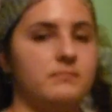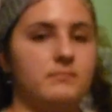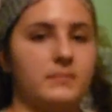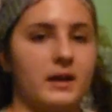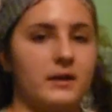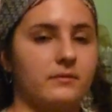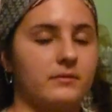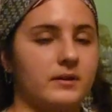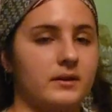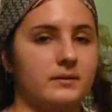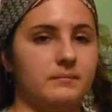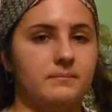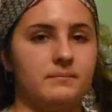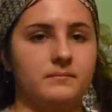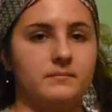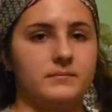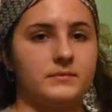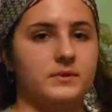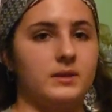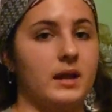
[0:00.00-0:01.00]
every
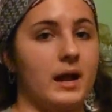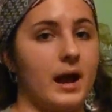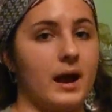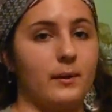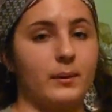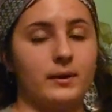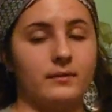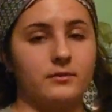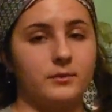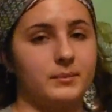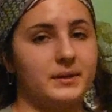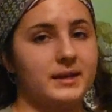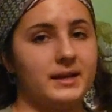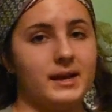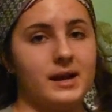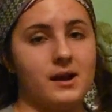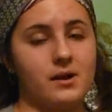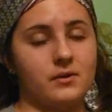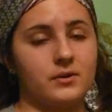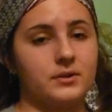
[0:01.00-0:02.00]
however many
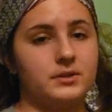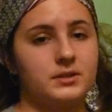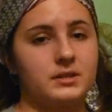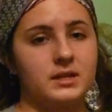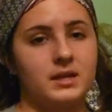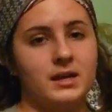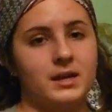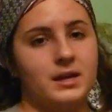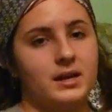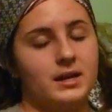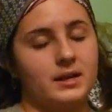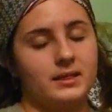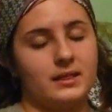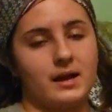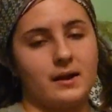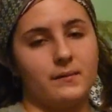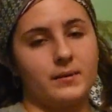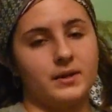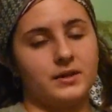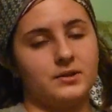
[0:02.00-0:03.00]
hours, and
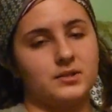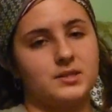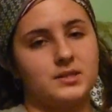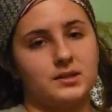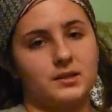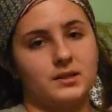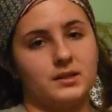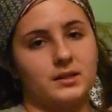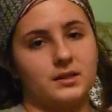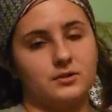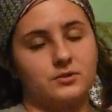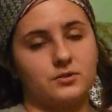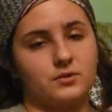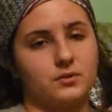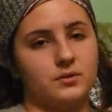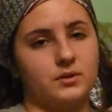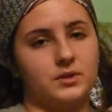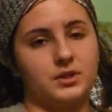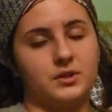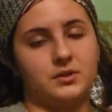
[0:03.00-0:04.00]
that way you're still in
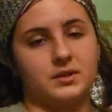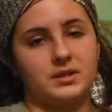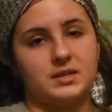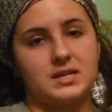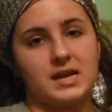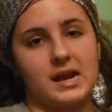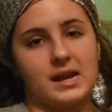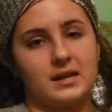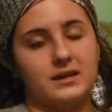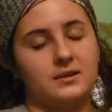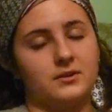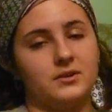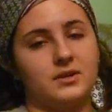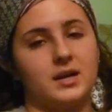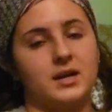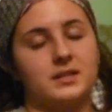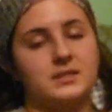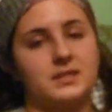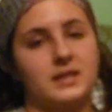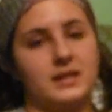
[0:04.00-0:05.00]
control and you can take it or
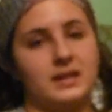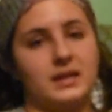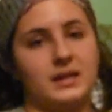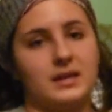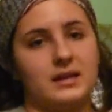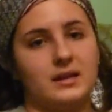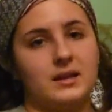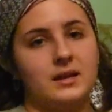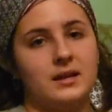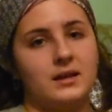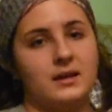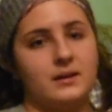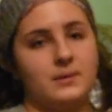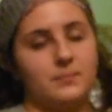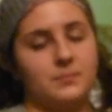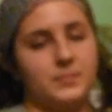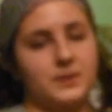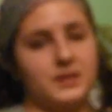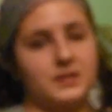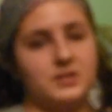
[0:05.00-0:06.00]
not take it.
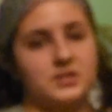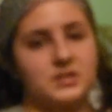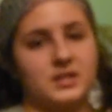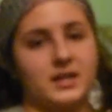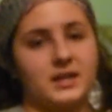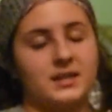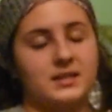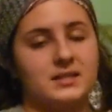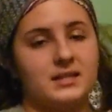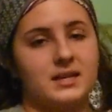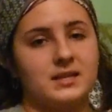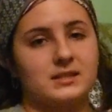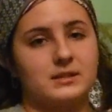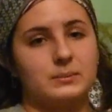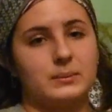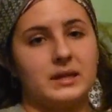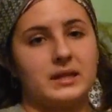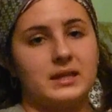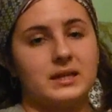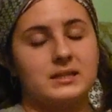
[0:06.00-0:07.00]
But it just kind of takes
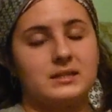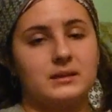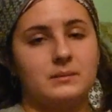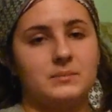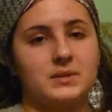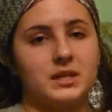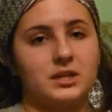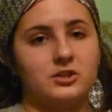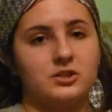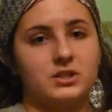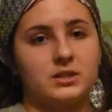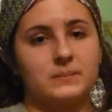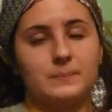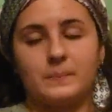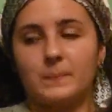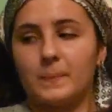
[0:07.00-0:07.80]
away that temptation.